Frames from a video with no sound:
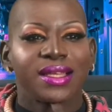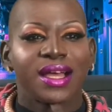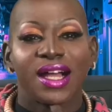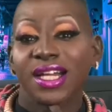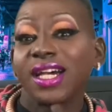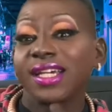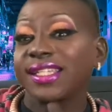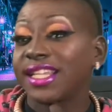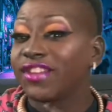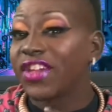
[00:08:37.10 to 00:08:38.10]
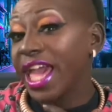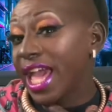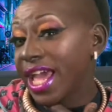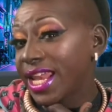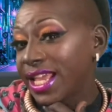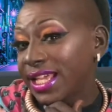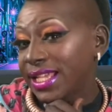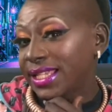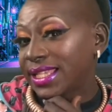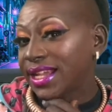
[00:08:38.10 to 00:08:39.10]
a cousin of
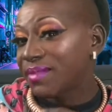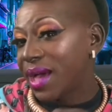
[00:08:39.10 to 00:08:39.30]
Candy's that come